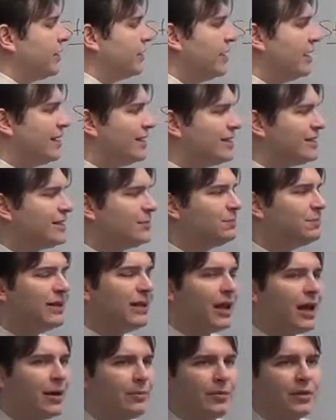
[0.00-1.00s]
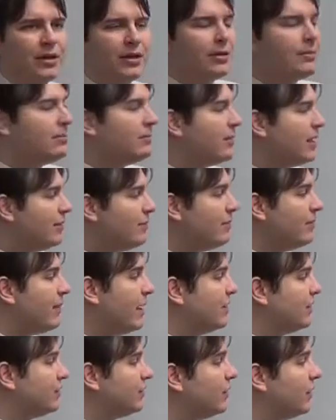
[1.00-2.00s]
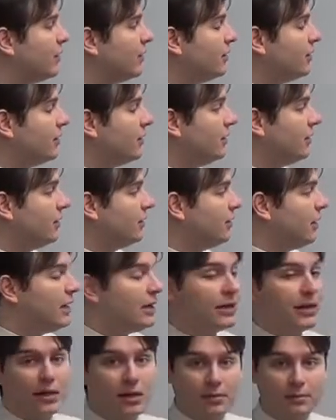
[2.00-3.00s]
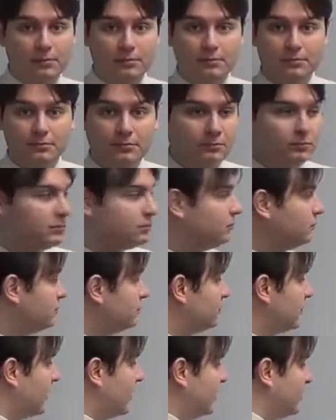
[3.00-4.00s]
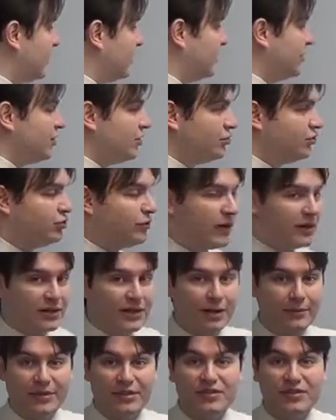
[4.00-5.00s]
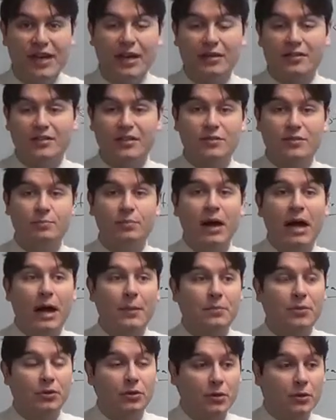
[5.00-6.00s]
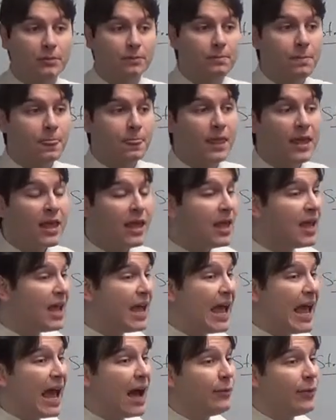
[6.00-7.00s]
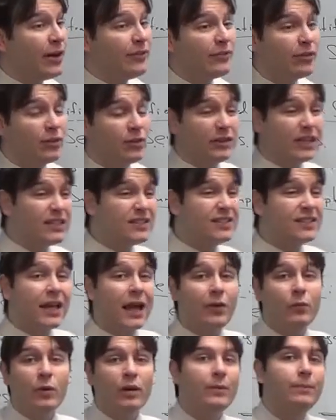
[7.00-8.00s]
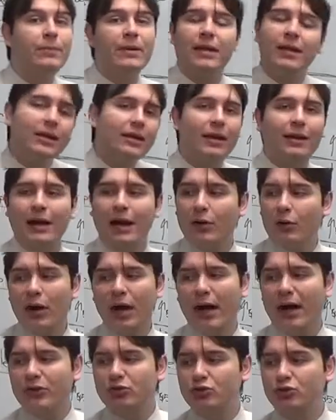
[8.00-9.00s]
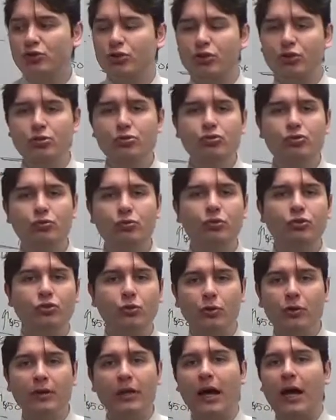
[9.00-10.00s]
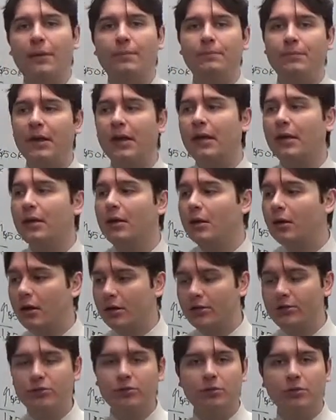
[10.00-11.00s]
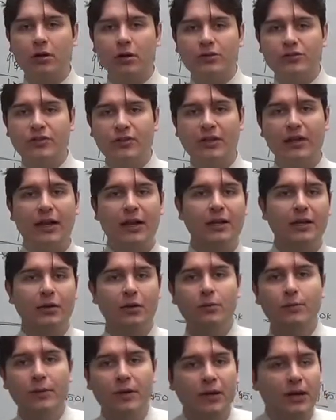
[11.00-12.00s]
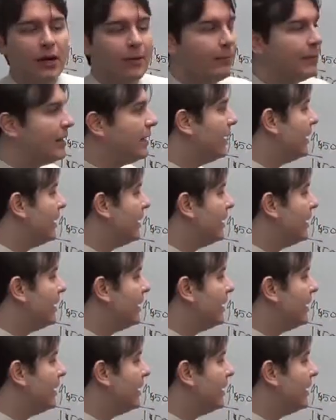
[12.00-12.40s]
are split up, maybe based on income. Like I said, socioeconomic status is popular. However, let's say I want to pick how high should the usual doorknob be on a door so that I can open it up and